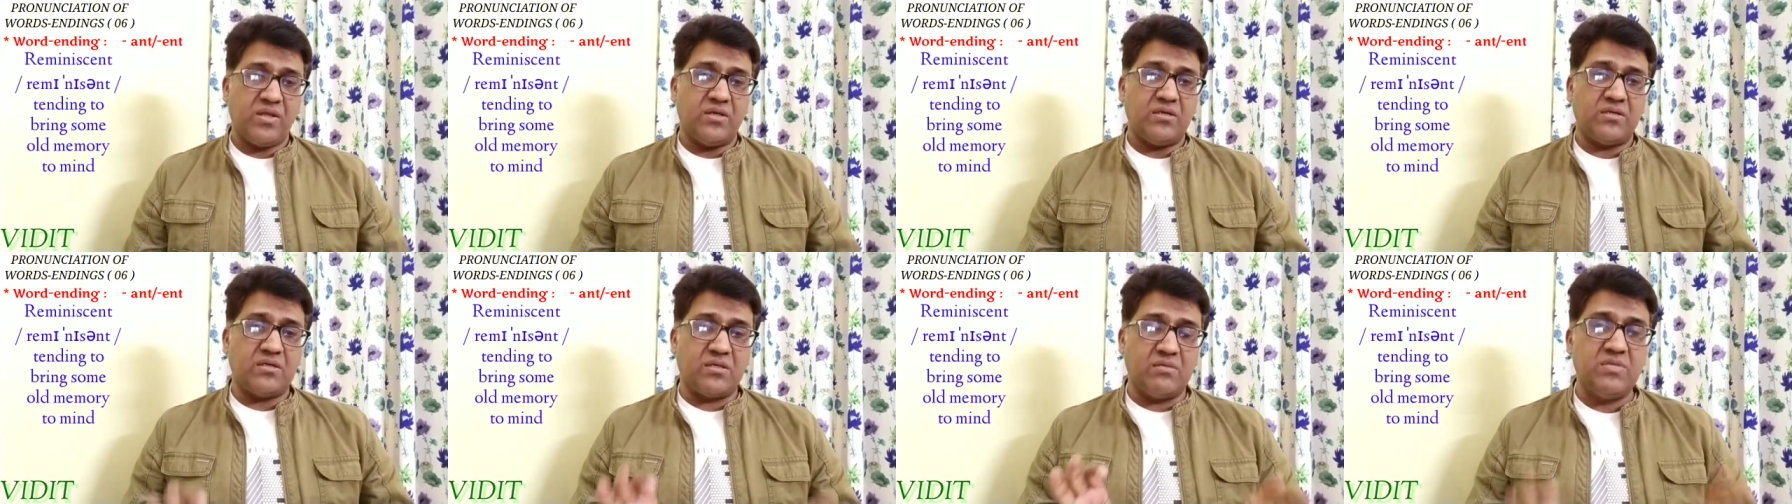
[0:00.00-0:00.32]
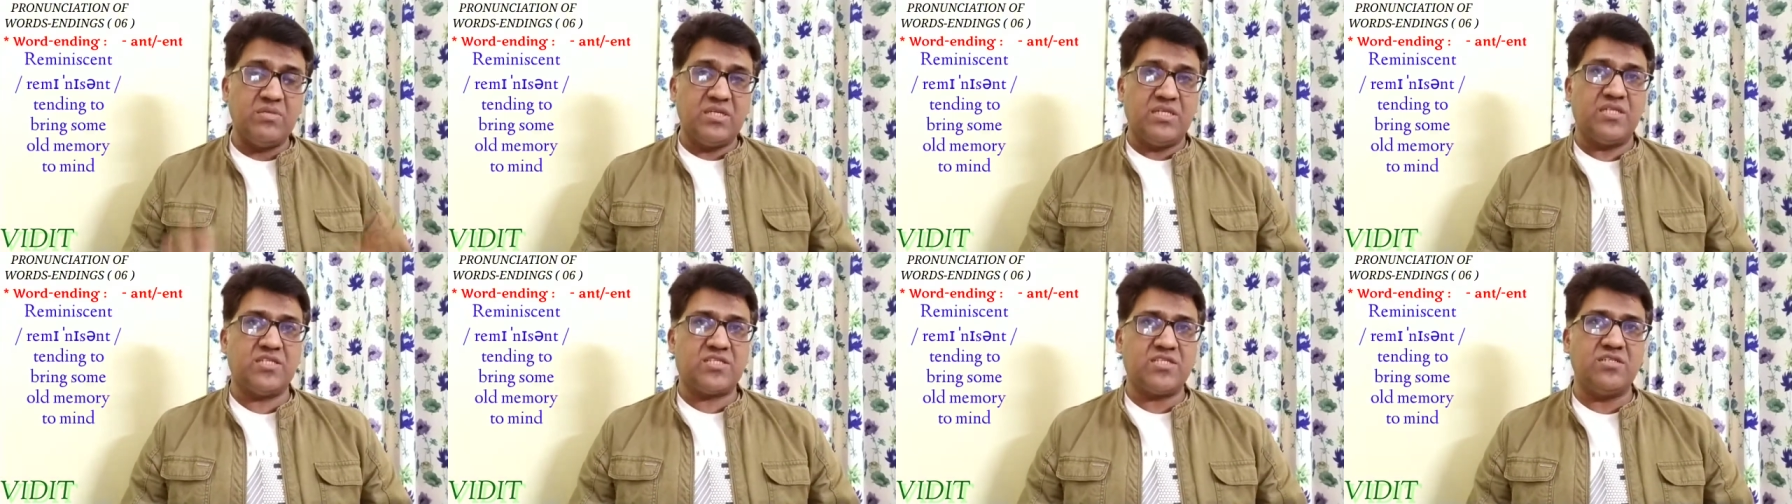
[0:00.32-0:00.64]

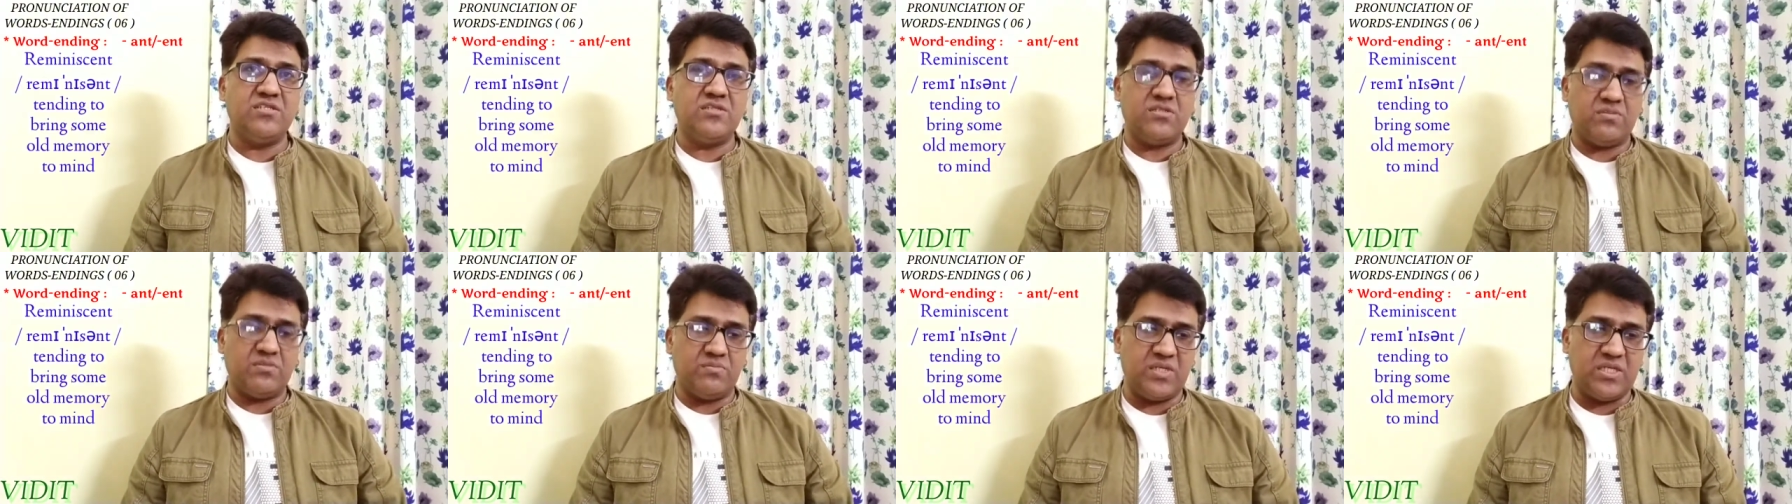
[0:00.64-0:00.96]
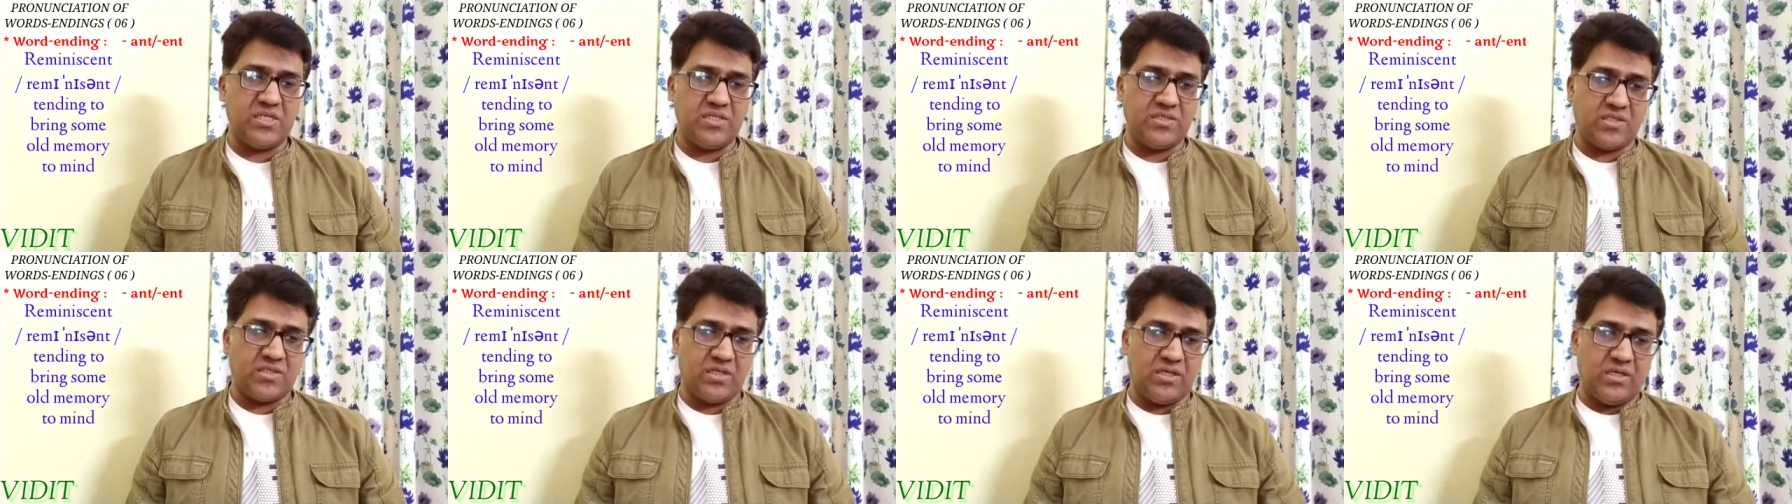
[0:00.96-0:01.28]
Reminiscent
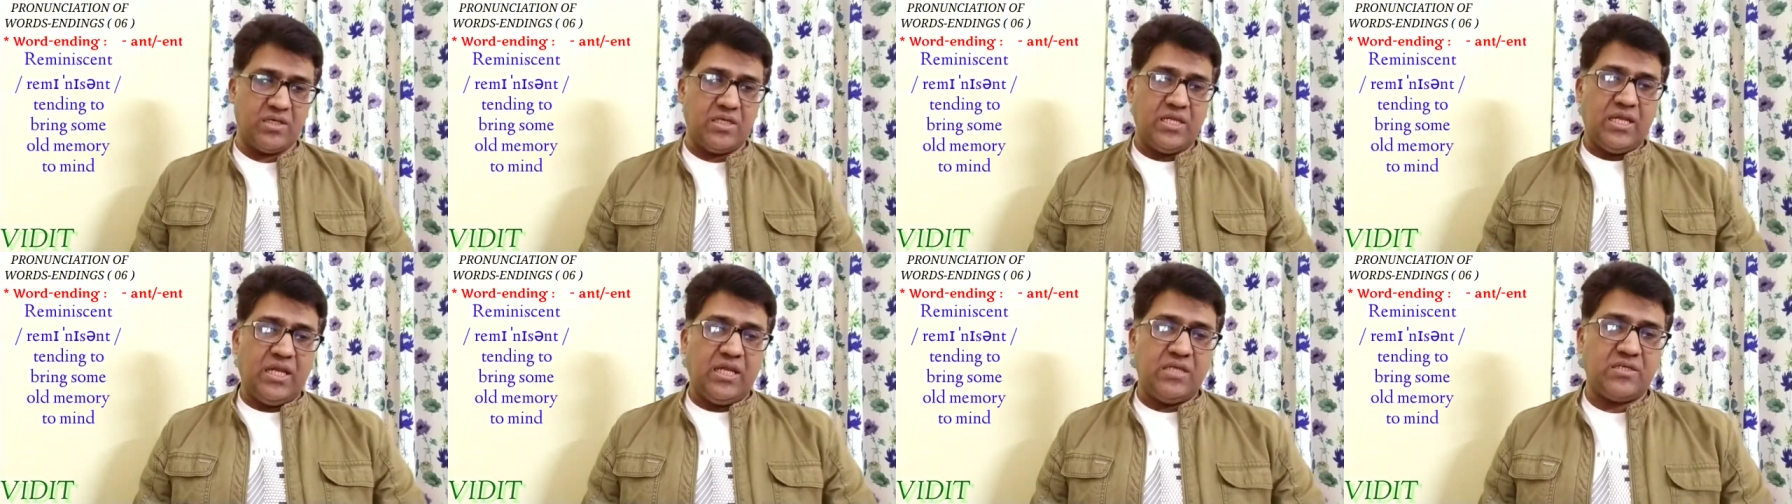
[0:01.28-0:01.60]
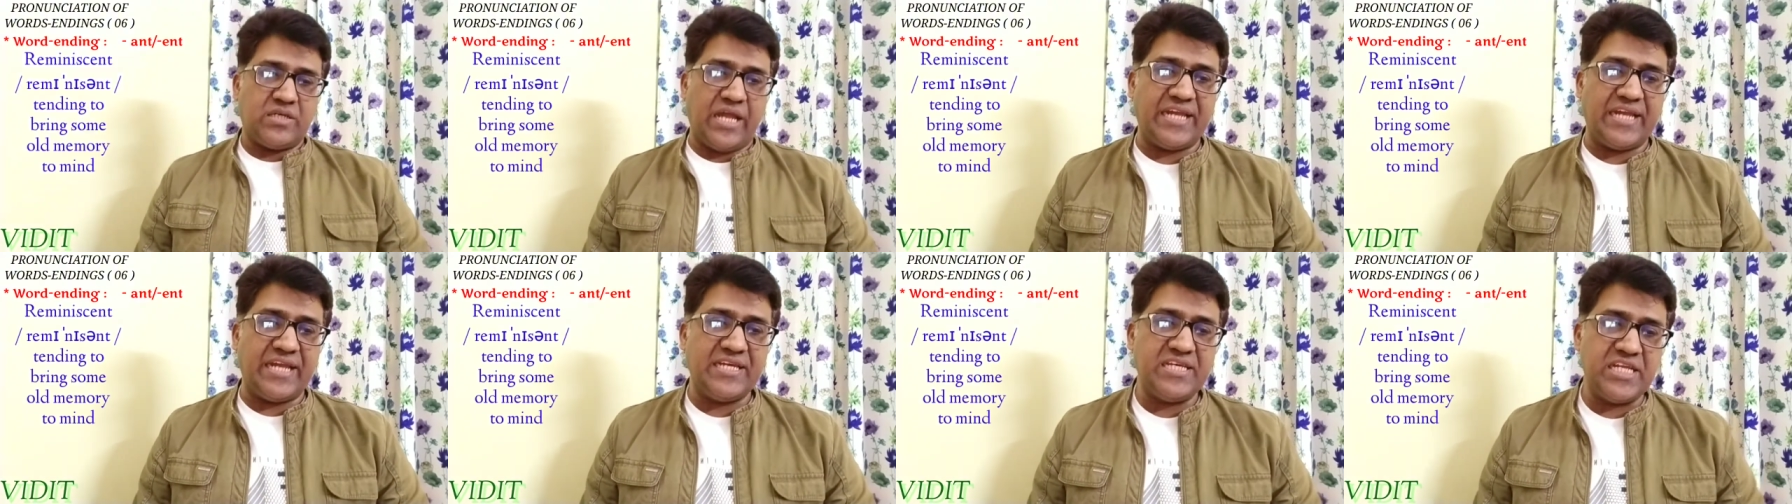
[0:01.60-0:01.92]
means uh,
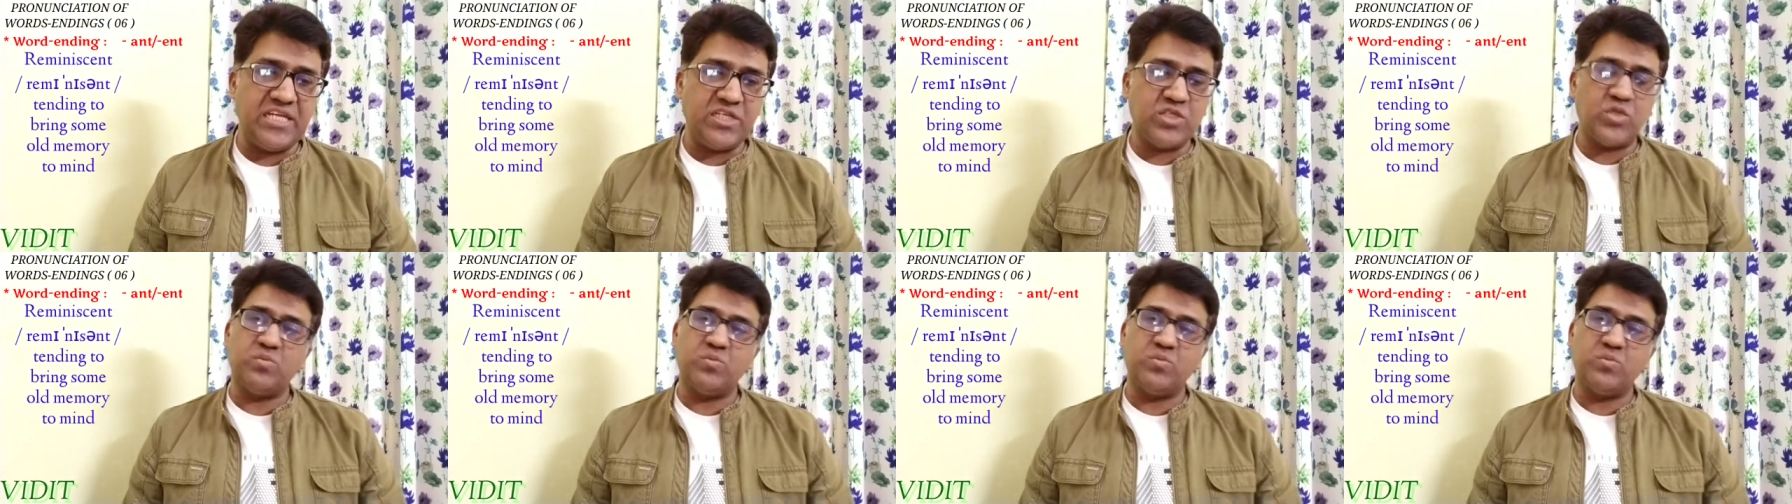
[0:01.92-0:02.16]
tending